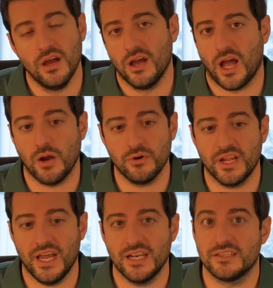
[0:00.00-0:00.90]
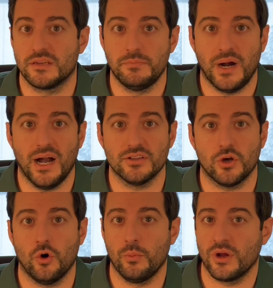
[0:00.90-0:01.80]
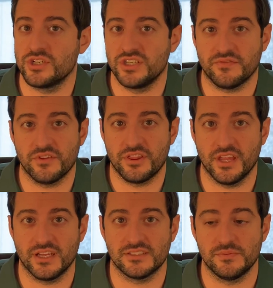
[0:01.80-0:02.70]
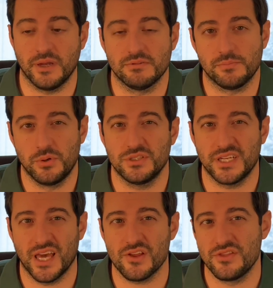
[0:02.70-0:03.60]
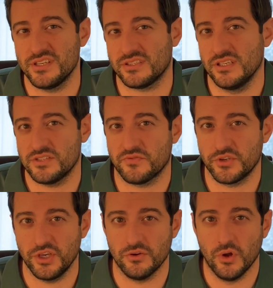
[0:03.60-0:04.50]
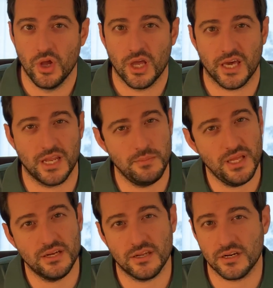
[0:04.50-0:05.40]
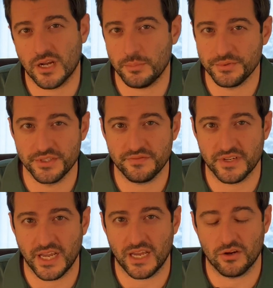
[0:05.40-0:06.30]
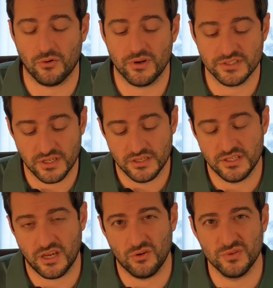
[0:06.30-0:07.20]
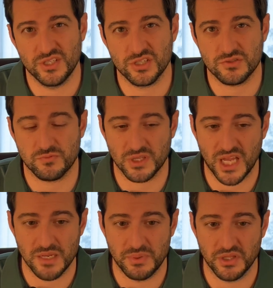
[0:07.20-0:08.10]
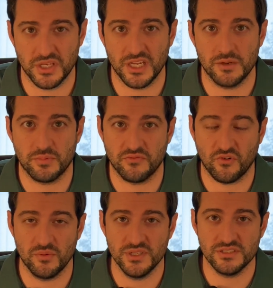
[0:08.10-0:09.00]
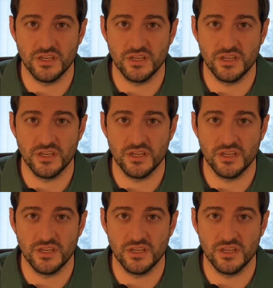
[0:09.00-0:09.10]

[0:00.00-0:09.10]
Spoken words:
I went ahead and compiled a whole bunch of different things to be able to put together this list for you. And I made it on a couple of different categories, not only just reliability and performance,